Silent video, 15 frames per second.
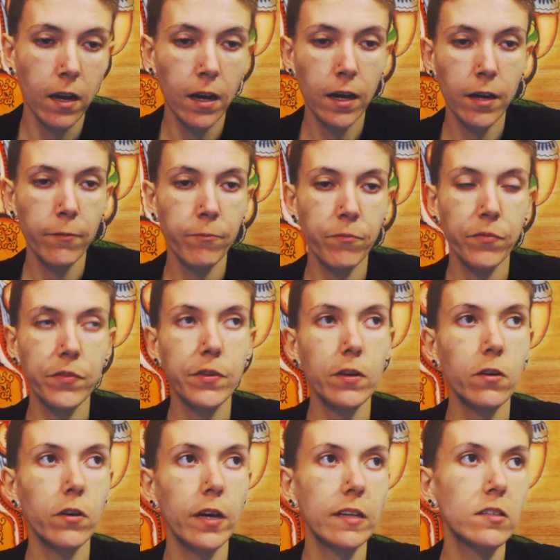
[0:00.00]

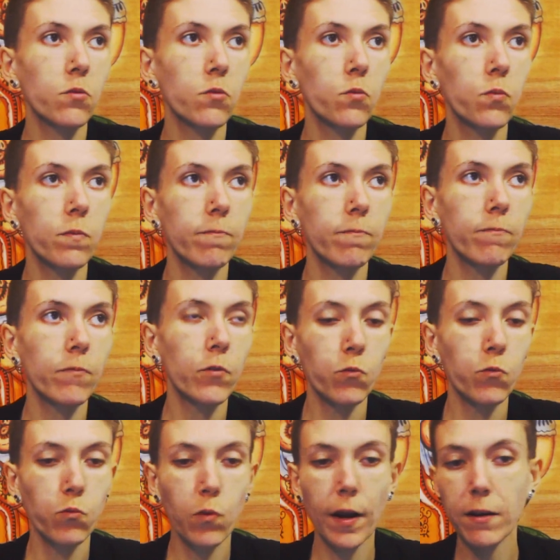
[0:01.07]
so
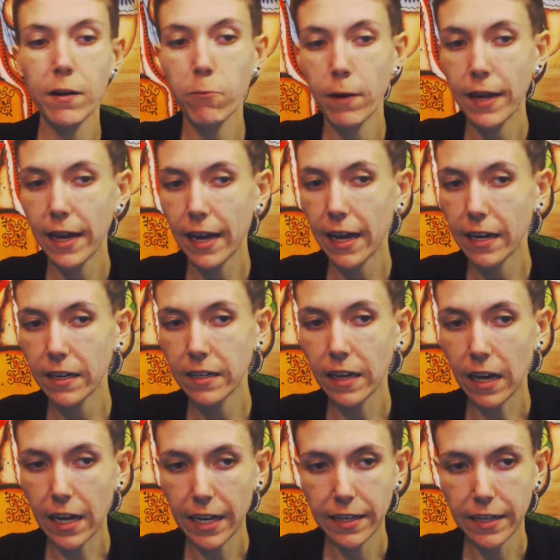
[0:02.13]
right away I had a
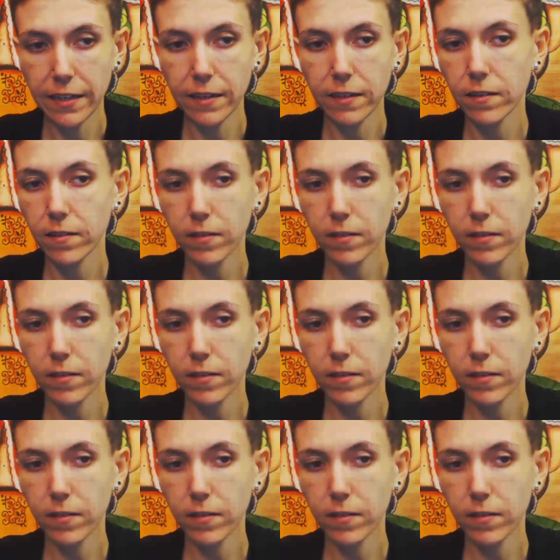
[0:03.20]
guide